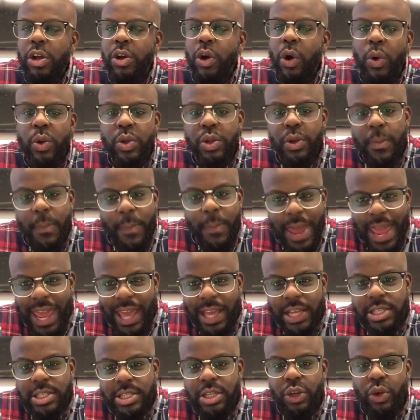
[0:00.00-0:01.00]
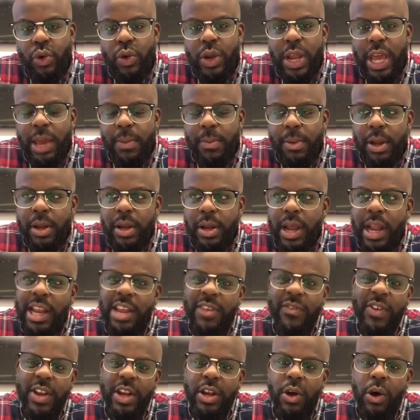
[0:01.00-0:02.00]
older banks, you name it, and
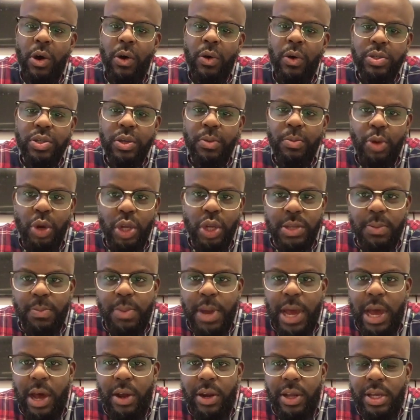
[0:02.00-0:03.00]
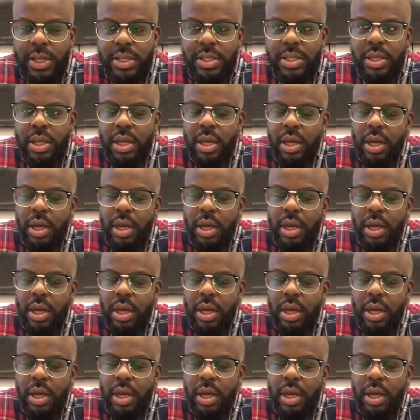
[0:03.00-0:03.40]
even also municipalities.